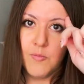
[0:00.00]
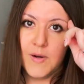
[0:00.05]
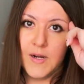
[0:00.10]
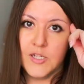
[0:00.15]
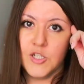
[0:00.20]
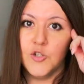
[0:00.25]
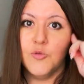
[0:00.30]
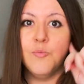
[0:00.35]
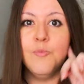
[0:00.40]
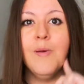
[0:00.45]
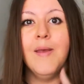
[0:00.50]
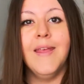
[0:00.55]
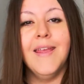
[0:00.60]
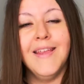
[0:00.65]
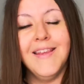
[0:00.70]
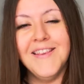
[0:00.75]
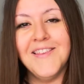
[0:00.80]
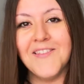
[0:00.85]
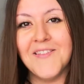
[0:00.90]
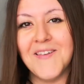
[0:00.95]
much
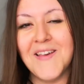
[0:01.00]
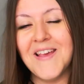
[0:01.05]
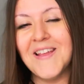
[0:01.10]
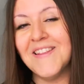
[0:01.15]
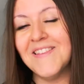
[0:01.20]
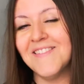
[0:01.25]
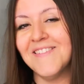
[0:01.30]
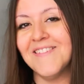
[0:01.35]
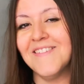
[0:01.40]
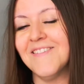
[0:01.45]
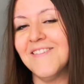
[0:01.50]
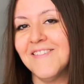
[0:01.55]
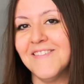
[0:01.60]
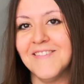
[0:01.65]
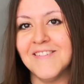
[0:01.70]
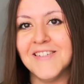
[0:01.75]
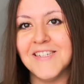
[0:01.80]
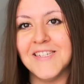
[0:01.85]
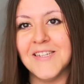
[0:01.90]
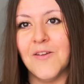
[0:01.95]
pain
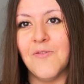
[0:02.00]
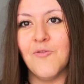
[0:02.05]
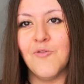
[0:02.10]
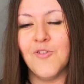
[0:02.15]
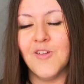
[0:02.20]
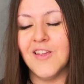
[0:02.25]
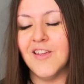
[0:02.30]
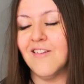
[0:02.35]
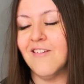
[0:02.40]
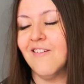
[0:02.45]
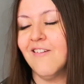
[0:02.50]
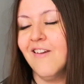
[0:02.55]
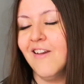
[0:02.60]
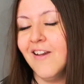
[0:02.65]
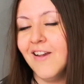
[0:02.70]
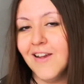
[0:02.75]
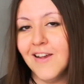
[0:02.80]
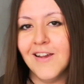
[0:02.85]
than something